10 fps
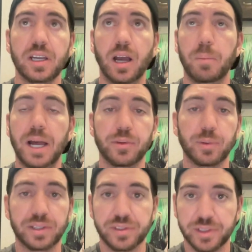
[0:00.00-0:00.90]
about the
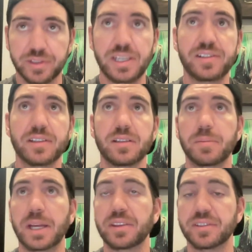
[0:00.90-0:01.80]
rest of the season,
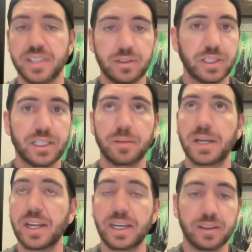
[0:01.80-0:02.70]
about the ceiling,
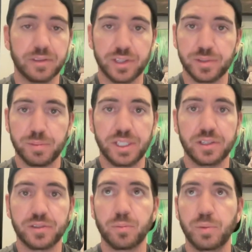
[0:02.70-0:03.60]
about any of this,
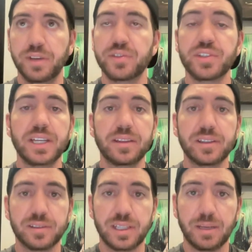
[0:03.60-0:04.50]
because we've seen
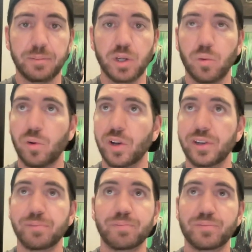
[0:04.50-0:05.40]
this team go on